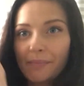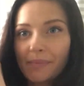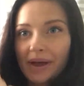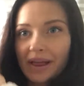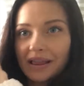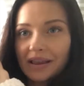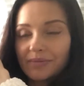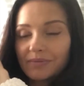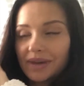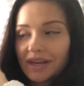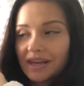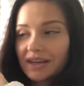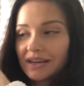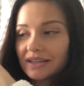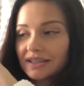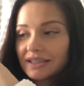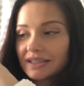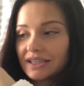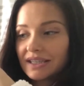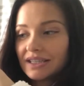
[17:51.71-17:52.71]
Bellamy
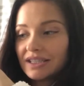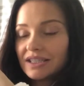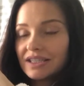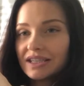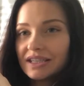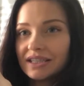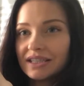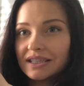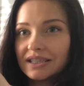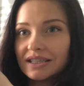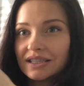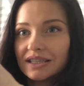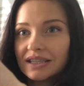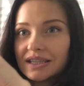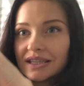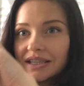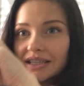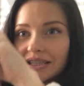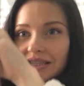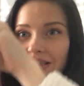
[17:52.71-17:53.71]
extensions.
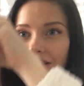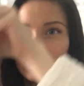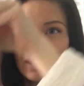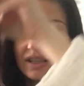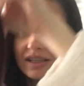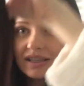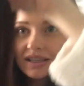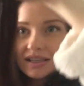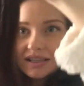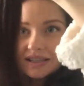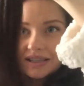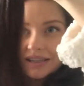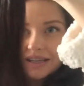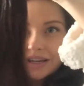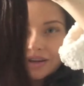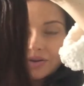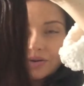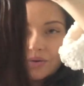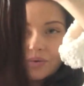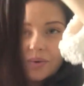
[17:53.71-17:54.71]
This is just a
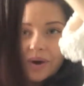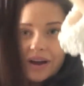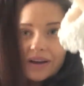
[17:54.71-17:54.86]
single